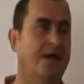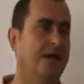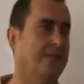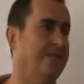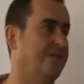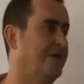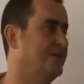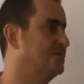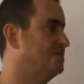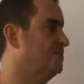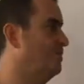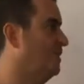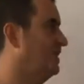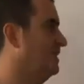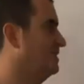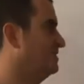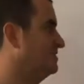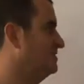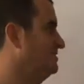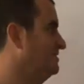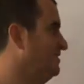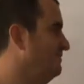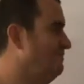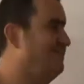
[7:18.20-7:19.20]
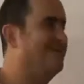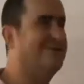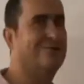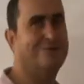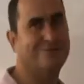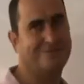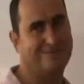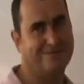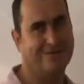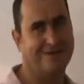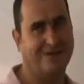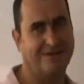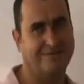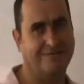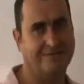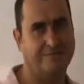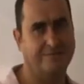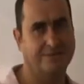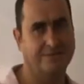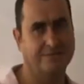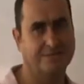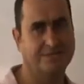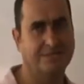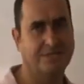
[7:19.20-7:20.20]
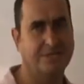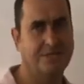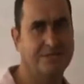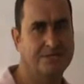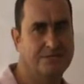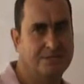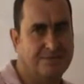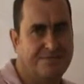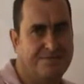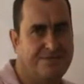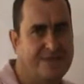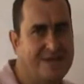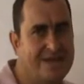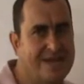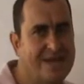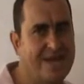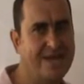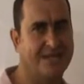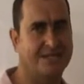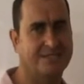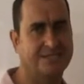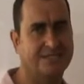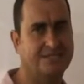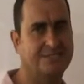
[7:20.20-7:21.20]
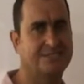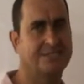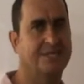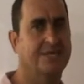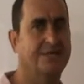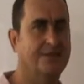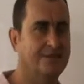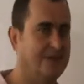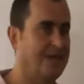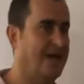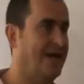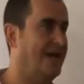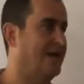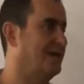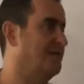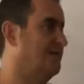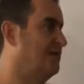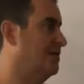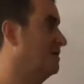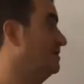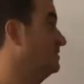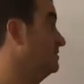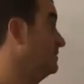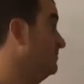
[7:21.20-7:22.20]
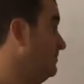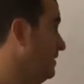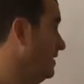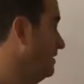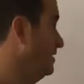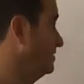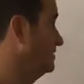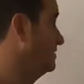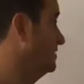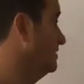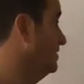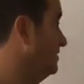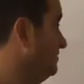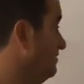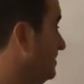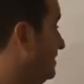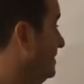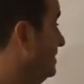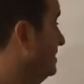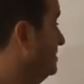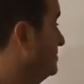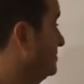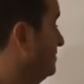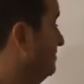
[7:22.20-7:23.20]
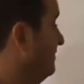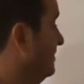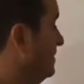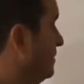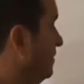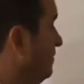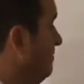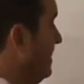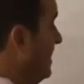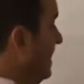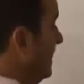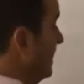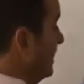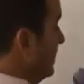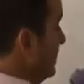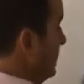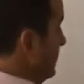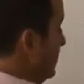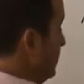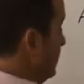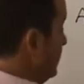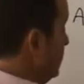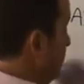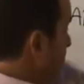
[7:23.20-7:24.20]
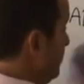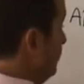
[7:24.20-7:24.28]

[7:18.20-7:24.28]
And that's why it's difficult for governments to finesse the aggregate demand curve. So if I go back